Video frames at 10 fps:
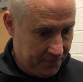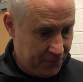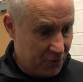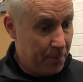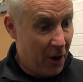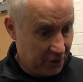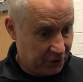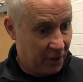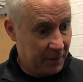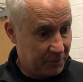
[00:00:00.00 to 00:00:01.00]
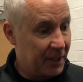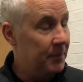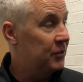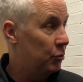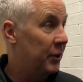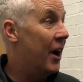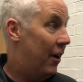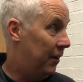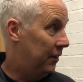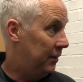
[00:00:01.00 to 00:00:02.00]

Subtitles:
a part-time team as we are,